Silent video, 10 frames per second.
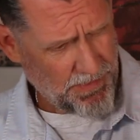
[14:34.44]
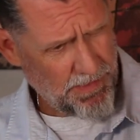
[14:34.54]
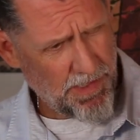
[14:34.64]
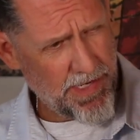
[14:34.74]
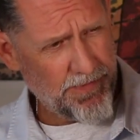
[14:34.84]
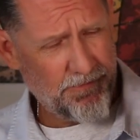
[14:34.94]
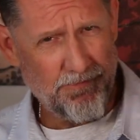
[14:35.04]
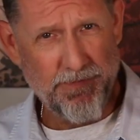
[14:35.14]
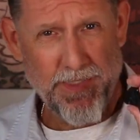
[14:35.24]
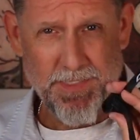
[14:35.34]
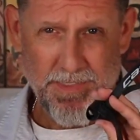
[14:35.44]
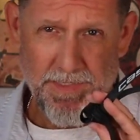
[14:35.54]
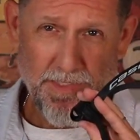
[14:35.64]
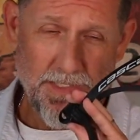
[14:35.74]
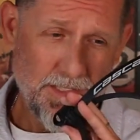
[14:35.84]
All right.
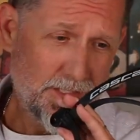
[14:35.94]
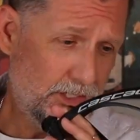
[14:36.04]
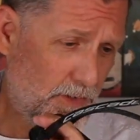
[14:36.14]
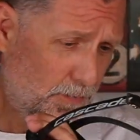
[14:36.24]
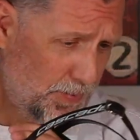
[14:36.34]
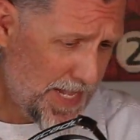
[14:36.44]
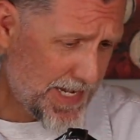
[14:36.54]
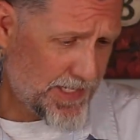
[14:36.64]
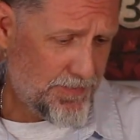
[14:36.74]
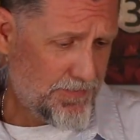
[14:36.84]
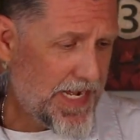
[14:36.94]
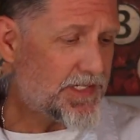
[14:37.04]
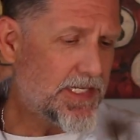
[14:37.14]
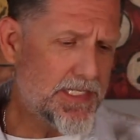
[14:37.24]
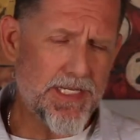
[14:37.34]
So black.
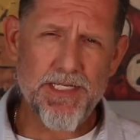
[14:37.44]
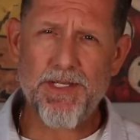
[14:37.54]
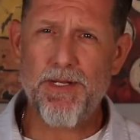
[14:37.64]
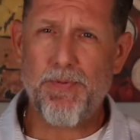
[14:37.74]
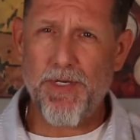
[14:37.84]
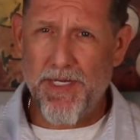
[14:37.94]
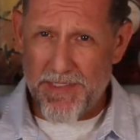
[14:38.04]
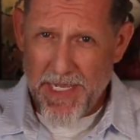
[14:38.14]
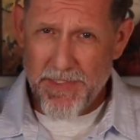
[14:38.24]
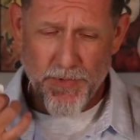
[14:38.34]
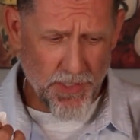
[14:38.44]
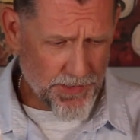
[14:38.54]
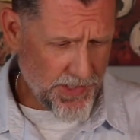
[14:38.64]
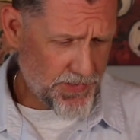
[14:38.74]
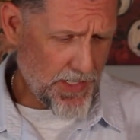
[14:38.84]
Actually, he said he's going to put in his Headstrong
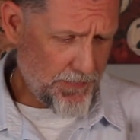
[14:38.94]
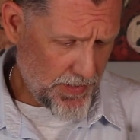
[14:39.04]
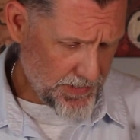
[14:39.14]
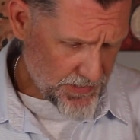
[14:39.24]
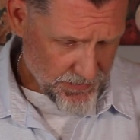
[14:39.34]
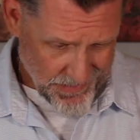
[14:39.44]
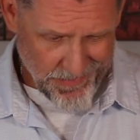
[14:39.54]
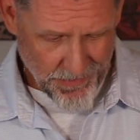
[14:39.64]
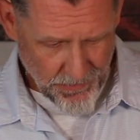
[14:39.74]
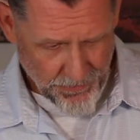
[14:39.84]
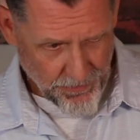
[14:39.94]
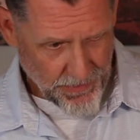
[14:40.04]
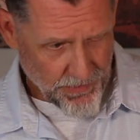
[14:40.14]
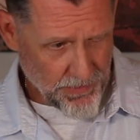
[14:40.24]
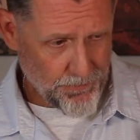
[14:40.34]
chin strap on this, which I think will look
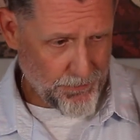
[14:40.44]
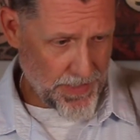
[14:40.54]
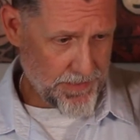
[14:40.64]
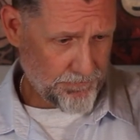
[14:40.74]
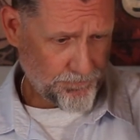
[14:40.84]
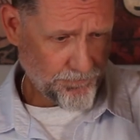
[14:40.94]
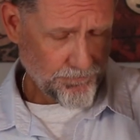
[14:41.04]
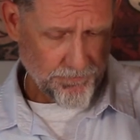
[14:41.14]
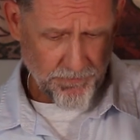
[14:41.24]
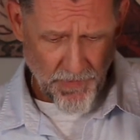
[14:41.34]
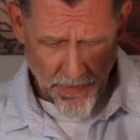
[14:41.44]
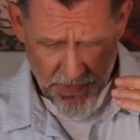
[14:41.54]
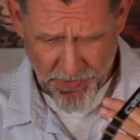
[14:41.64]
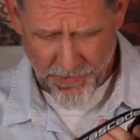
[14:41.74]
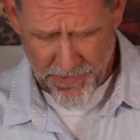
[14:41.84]
really good. But I'm
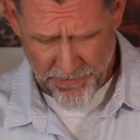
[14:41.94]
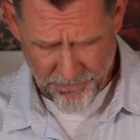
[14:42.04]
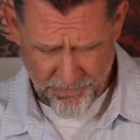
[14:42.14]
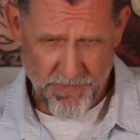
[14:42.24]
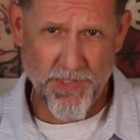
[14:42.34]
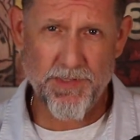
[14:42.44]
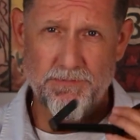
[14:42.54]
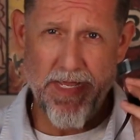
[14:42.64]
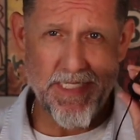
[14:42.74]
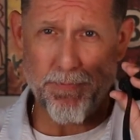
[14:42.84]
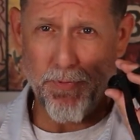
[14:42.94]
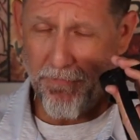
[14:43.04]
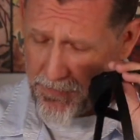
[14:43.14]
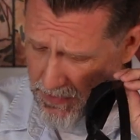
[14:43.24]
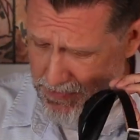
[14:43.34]
still going to, just as a proof
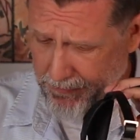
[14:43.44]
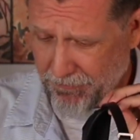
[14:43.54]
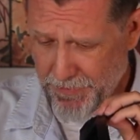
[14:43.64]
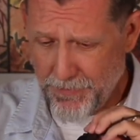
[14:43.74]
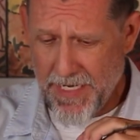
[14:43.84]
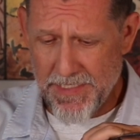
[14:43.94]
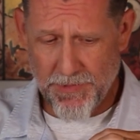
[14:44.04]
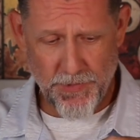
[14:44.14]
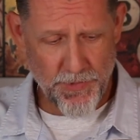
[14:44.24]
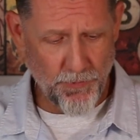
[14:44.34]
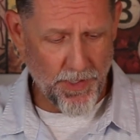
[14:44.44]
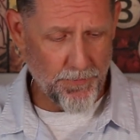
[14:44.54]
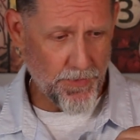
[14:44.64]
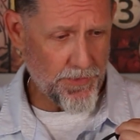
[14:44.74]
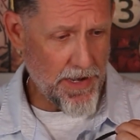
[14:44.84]
of concept for you guys, should you want to
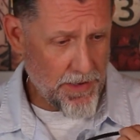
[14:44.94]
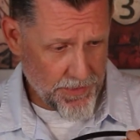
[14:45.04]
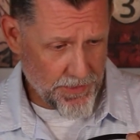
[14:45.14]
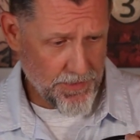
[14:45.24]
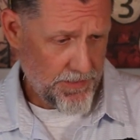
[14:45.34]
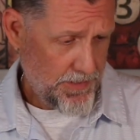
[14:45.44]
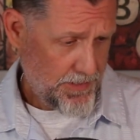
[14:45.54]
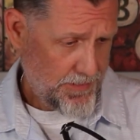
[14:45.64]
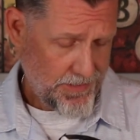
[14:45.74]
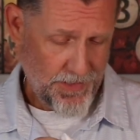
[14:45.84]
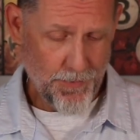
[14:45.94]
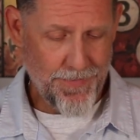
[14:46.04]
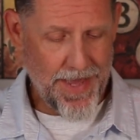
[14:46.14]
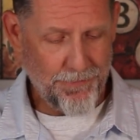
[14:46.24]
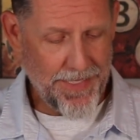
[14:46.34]
murder out your
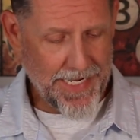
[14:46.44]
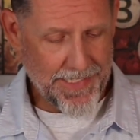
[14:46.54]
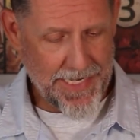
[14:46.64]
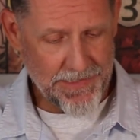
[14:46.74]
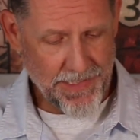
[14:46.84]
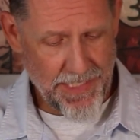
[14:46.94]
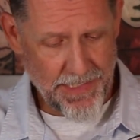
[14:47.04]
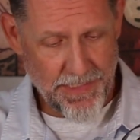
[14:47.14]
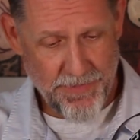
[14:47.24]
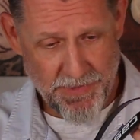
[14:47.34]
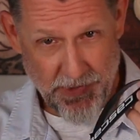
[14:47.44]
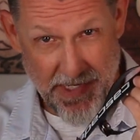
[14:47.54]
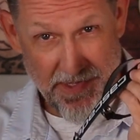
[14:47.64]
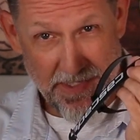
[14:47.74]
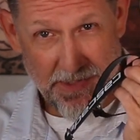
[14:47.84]
matte black Cascade, I'm going to
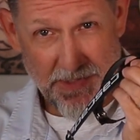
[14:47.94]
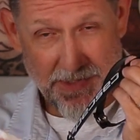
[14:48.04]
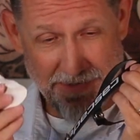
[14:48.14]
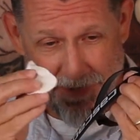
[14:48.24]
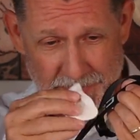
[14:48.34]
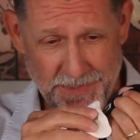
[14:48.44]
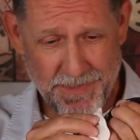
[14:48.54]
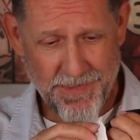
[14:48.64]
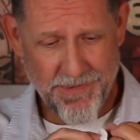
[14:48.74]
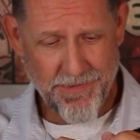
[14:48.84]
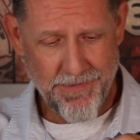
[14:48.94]
try this on this.